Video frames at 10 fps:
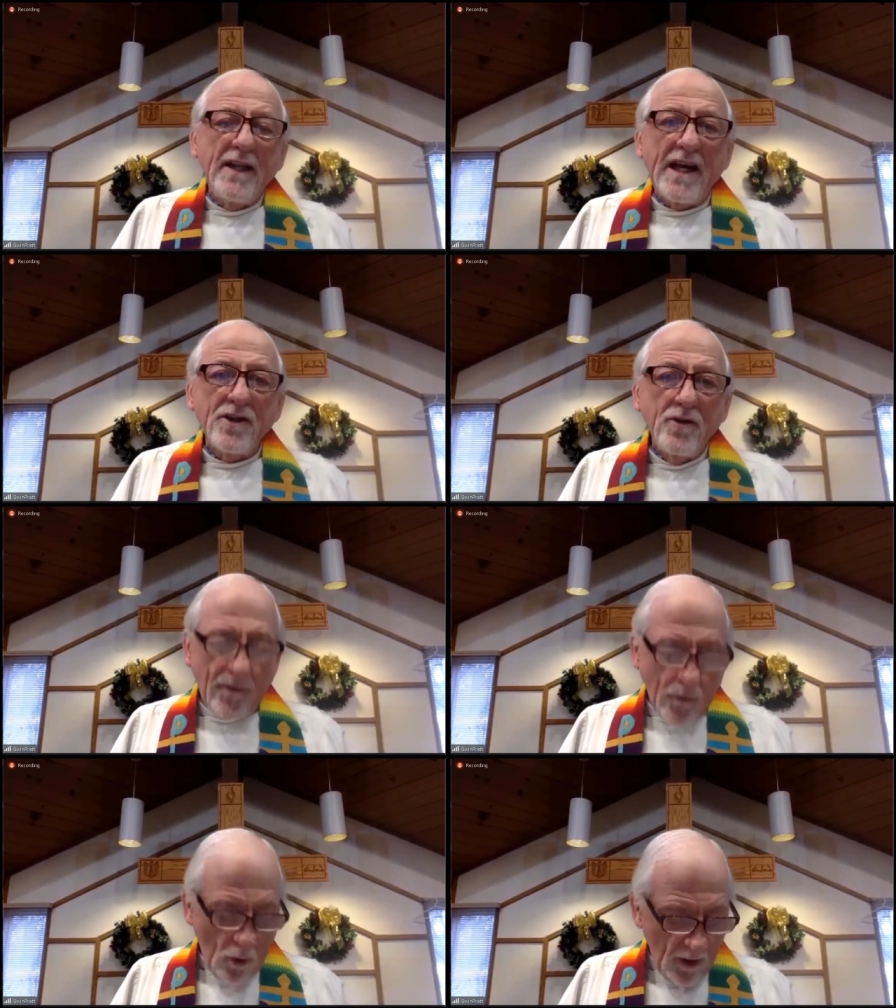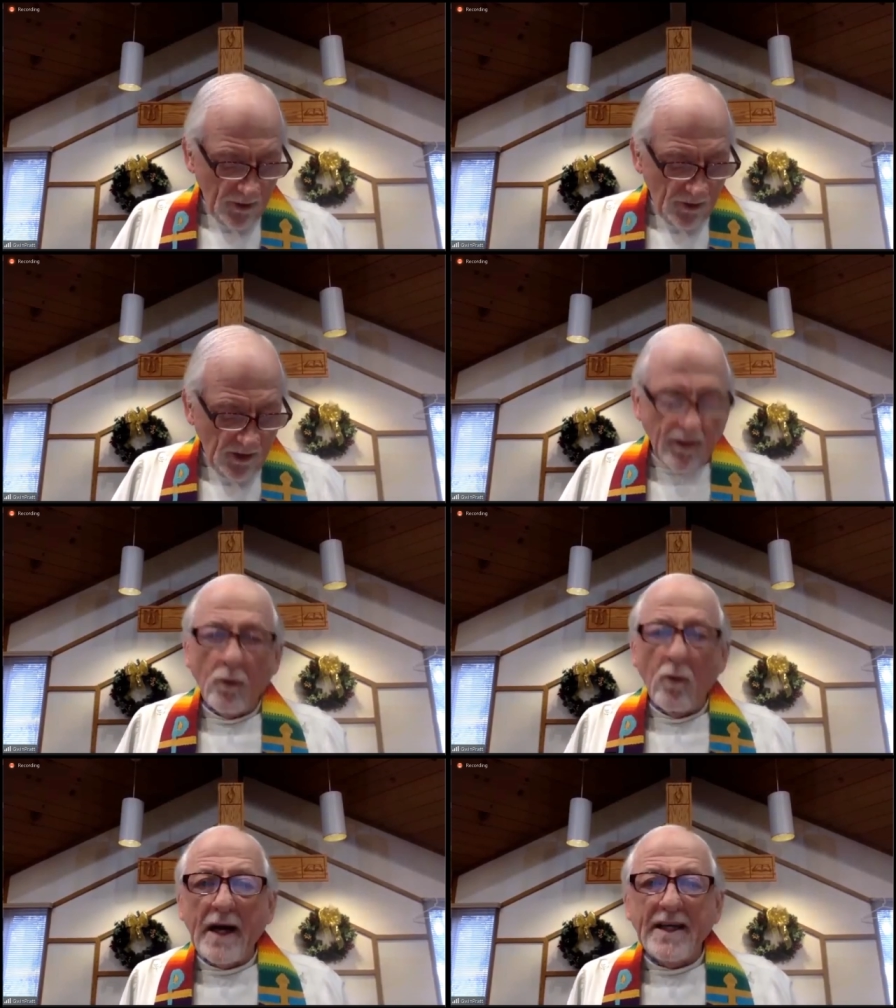National Forest in
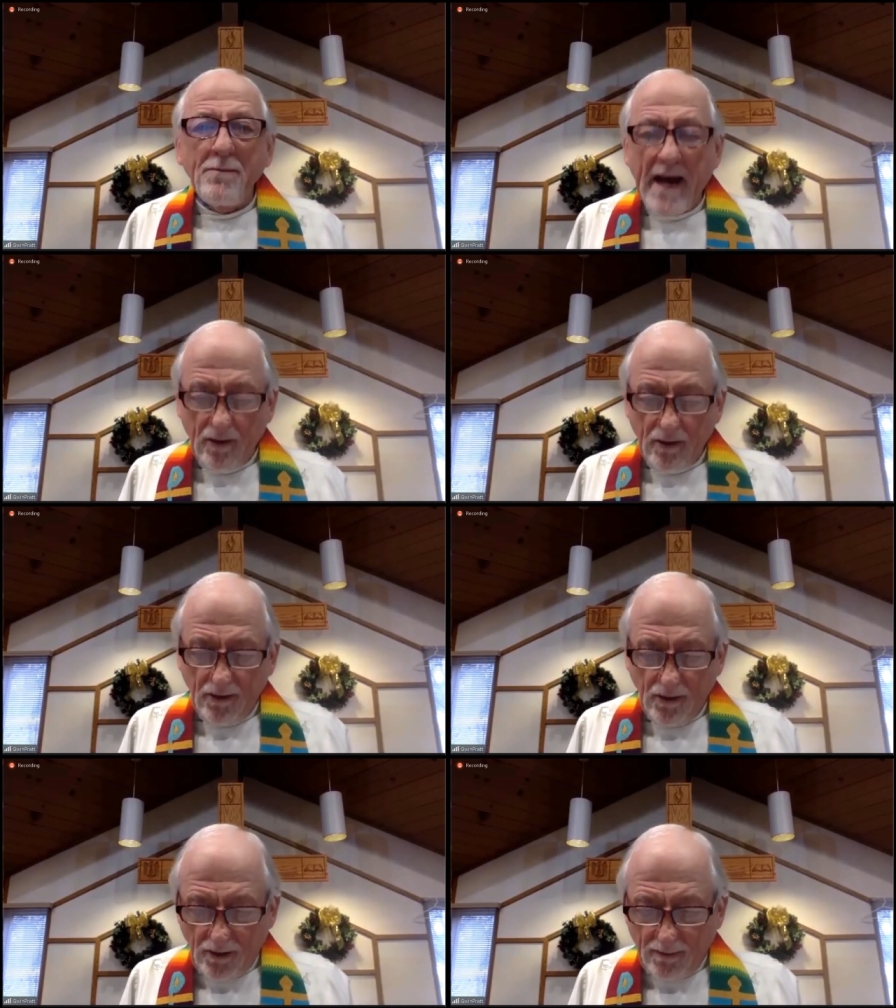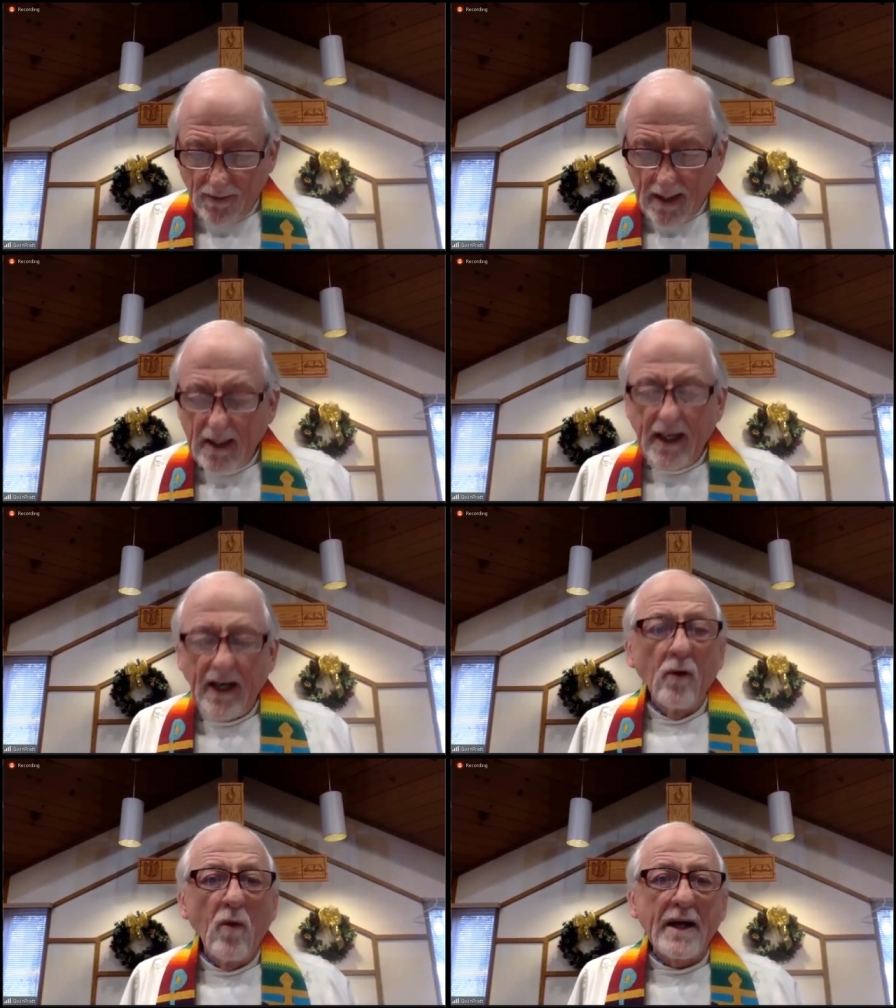the Rocky Mountains,
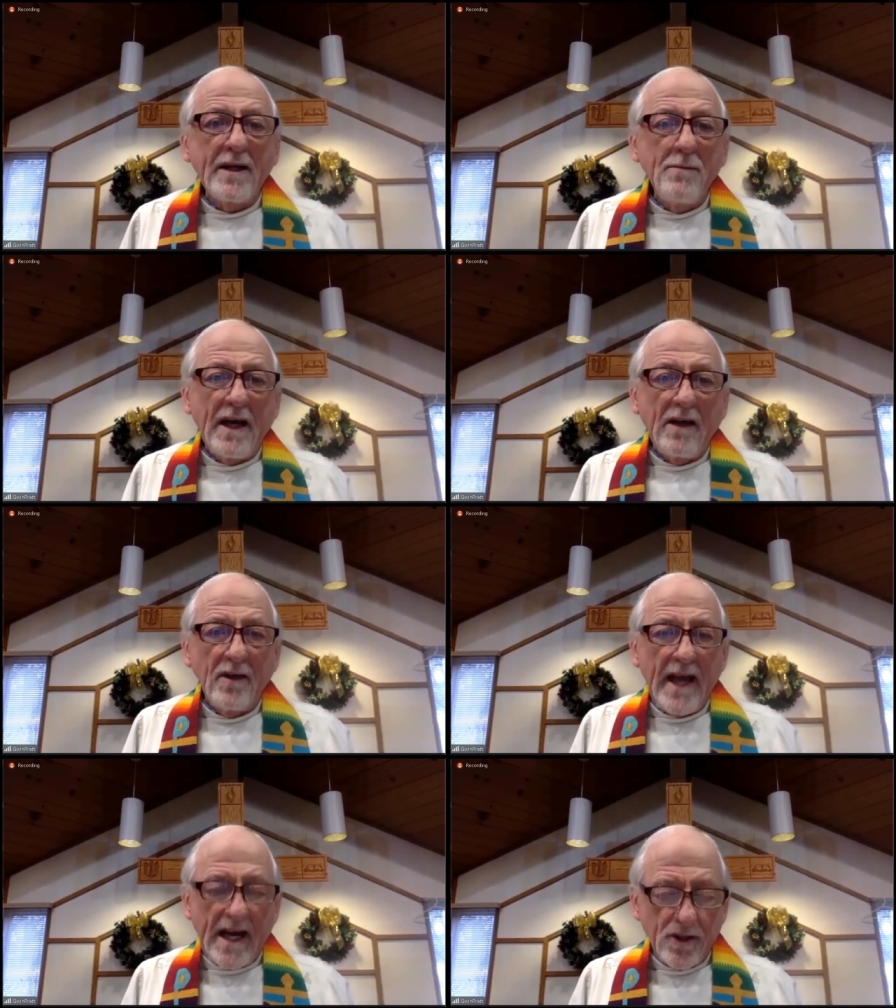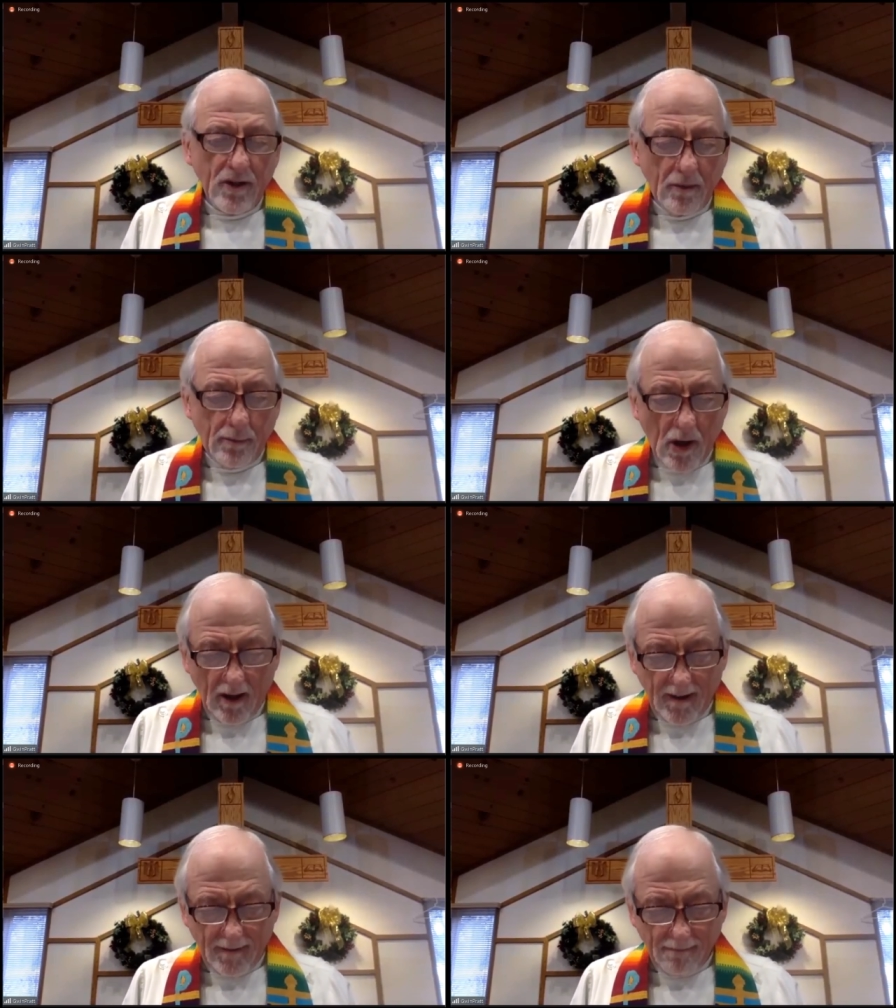near Rocky Mountain National Park.